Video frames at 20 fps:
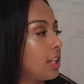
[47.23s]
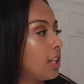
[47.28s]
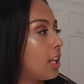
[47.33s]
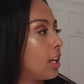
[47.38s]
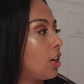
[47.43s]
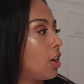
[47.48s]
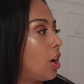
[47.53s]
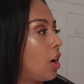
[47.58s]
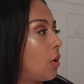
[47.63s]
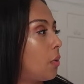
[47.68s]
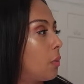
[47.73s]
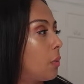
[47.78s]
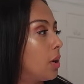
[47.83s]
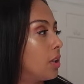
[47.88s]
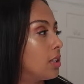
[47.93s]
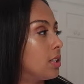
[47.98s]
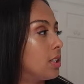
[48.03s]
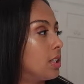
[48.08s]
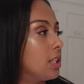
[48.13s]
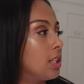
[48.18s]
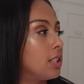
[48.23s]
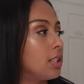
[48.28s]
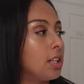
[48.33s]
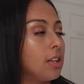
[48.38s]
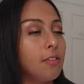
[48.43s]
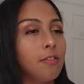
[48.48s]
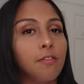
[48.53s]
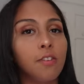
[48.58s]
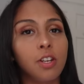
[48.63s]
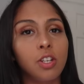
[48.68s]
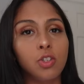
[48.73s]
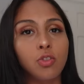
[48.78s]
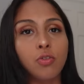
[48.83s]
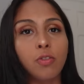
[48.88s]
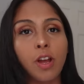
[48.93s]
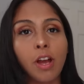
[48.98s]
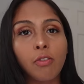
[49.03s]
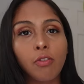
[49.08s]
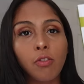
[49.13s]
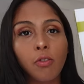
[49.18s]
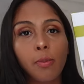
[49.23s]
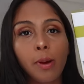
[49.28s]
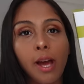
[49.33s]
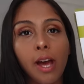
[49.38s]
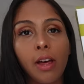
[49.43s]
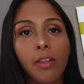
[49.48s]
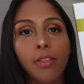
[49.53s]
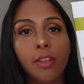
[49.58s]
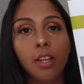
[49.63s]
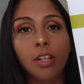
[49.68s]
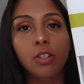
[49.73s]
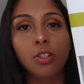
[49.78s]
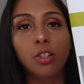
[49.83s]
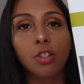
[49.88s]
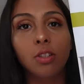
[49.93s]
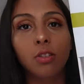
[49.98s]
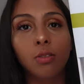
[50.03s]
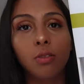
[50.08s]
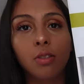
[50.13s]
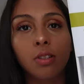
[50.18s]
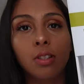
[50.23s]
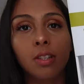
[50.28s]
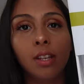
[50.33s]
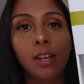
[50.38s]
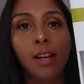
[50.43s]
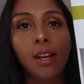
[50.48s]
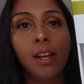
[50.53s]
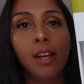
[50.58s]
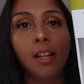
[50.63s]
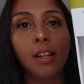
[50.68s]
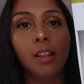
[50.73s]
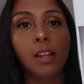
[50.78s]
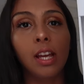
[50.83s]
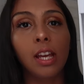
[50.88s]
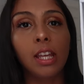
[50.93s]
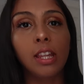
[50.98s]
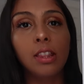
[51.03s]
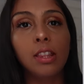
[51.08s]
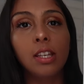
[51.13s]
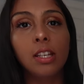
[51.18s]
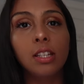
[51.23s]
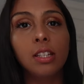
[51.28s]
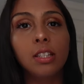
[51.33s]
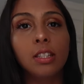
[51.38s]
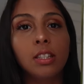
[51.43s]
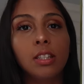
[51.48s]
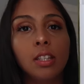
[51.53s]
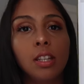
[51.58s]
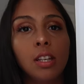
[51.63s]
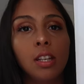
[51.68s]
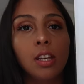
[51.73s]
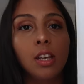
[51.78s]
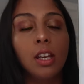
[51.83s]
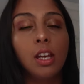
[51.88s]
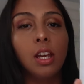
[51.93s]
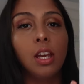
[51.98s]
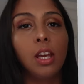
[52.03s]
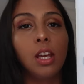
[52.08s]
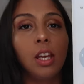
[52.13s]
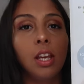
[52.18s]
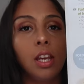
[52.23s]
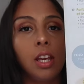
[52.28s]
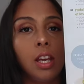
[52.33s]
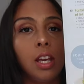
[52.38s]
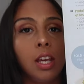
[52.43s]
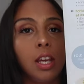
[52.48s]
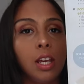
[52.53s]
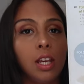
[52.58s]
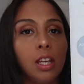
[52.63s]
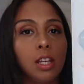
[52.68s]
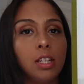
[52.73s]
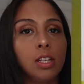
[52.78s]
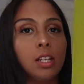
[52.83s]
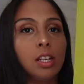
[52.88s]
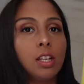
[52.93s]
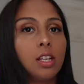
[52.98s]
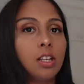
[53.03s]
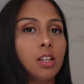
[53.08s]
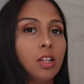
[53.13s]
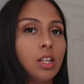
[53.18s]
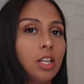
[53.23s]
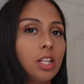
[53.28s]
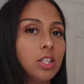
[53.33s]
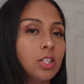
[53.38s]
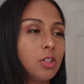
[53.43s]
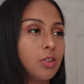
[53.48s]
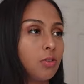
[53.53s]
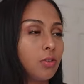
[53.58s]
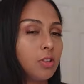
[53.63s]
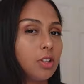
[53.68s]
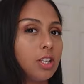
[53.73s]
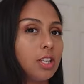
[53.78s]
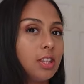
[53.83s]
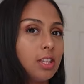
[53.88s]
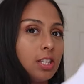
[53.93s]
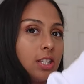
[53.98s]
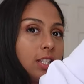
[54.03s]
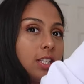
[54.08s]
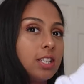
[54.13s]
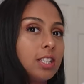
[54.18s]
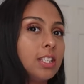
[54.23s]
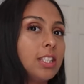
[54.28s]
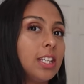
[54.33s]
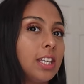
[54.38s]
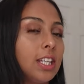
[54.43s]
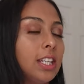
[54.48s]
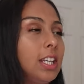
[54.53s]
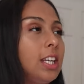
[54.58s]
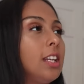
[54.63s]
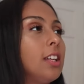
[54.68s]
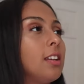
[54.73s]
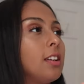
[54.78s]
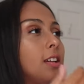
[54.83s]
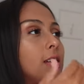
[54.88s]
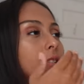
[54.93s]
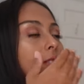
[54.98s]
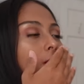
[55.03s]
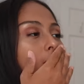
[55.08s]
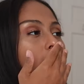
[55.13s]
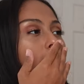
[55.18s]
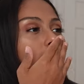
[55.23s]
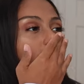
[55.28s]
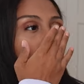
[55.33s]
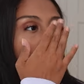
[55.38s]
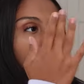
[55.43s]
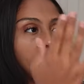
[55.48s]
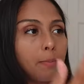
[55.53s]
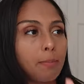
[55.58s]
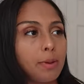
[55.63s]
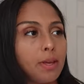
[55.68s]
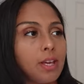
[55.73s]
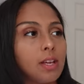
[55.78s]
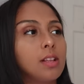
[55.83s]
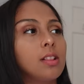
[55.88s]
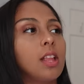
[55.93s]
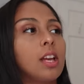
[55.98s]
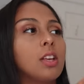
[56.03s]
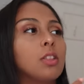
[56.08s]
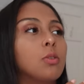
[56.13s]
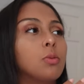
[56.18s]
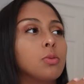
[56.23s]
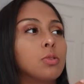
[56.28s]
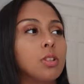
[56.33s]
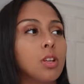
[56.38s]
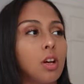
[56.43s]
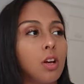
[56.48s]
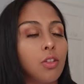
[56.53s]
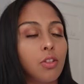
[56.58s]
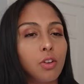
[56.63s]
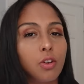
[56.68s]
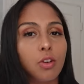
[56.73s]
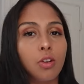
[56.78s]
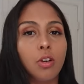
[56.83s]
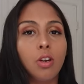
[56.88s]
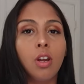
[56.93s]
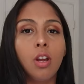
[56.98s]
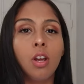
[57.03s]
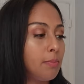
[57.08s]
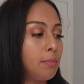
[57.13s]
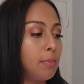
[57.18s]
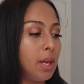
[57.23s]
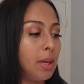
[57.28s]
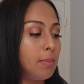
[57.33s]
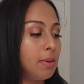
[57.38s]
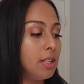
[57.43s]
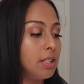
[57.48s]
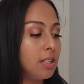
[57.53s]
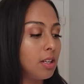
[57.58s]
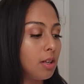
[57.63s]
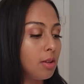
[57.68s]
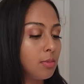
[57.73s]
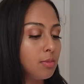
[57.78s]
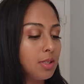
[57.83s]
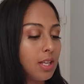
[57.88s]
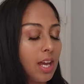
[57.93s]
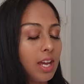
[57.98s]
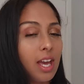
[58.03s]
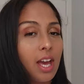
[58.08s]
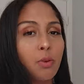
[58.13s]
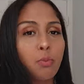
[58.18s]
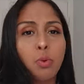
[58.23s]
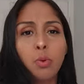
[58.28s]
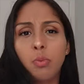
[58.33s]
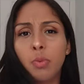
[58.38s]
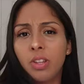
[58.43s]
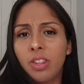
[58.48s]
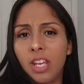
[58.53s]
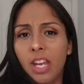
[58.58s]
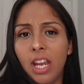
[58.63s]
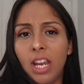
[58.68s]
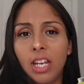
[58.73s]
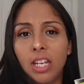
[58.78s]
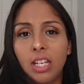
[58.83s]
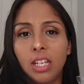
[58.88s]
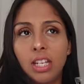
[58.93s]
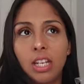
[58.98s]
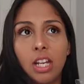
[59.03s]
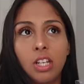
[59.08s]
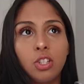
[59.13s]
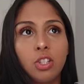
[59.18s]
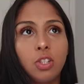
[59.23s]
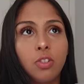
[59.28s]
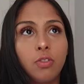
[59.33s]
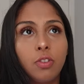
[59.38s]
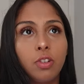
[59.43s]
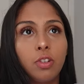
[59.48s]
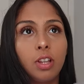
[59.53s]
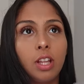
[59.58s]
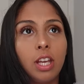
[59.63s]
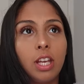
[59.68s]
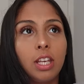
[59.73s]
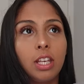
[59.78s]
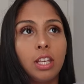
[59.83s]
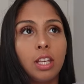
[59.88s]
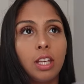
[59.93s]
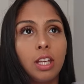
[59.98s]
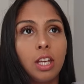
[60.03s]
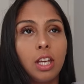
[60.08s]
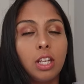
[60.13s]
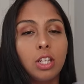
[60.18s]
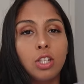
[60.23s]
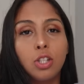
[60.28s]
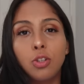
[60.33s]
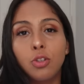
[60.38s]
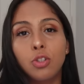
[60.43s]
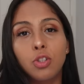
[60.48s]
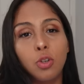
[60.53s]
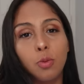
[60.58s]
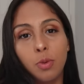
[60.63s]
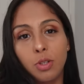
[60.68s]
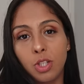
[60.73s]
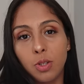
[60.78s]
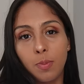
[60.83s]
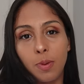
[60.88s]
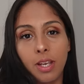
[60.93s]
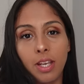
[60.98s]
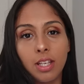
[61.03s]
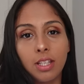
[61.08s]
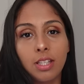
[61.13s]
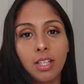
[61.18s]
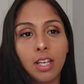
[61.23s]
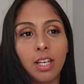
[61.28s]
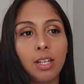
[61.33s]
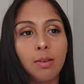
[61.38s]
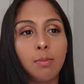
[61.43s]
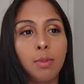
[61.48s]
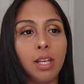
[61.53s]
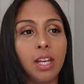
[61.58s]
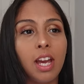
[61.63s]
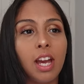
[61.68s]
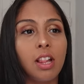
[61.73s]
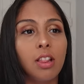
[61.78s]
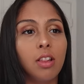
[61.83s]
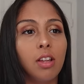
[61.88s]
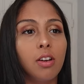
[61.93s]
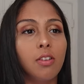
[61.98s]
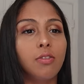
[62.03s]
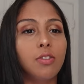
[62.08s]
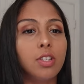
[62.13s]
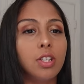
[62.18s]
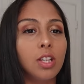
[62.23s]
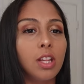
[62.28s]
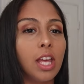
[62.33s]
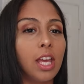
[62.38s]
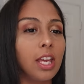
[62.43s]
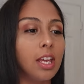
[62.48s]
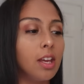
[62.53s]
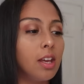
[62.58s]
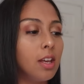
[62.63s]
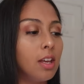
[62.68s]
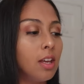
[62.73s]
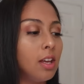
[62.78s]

that I got was this infant travel bath. It just looks like this, and it's literally this skinny. It's not big like those other baby tubs. I had one with Aiden and I just feel like it took so much space. And me, I love to like